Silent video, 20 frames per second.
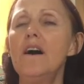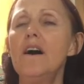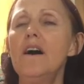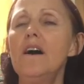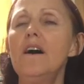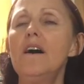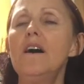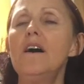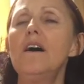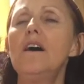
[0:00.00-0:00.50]

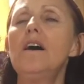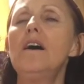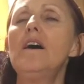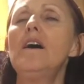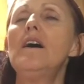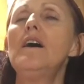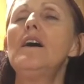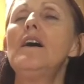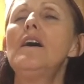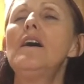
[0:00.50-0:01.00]

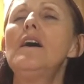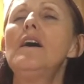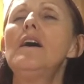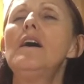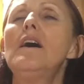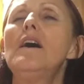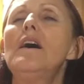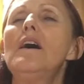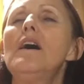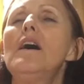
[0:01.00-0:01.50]

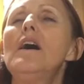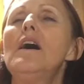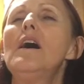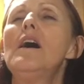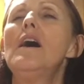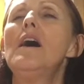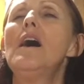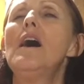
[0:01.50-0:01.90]
(no one is talking)